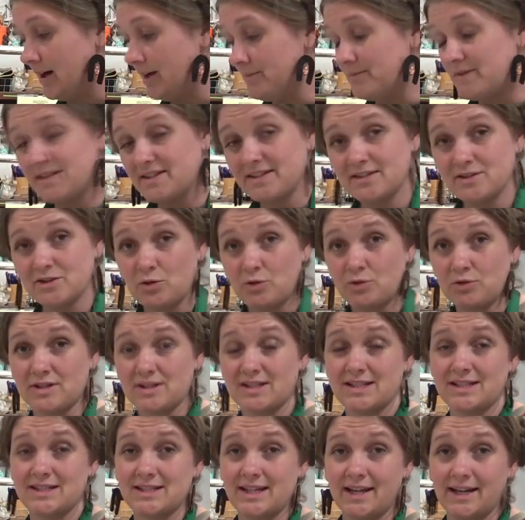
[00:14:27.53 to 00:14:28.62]
This is called a
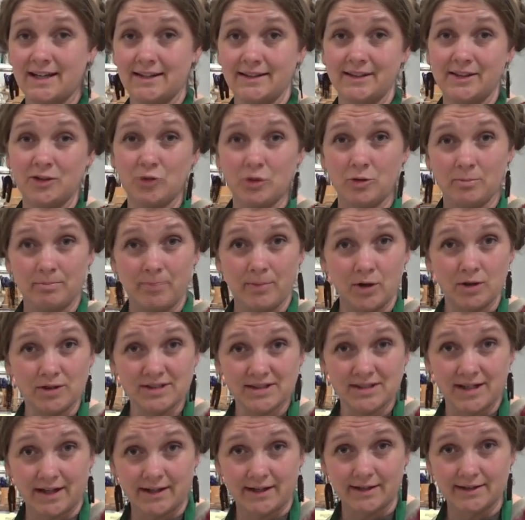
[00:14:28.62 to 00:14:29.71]
Stanley or a box
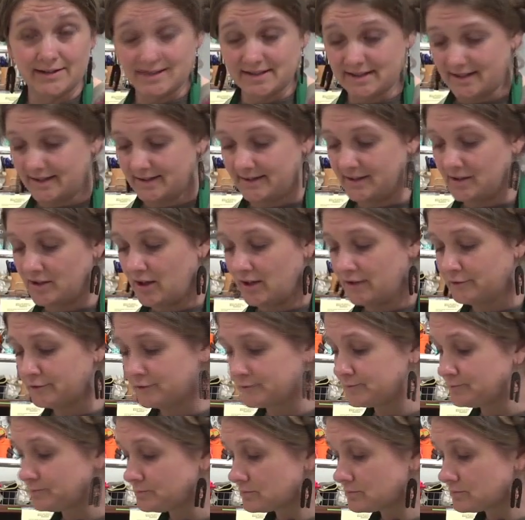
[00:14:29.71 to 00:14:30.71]
cutter, Stanley knife.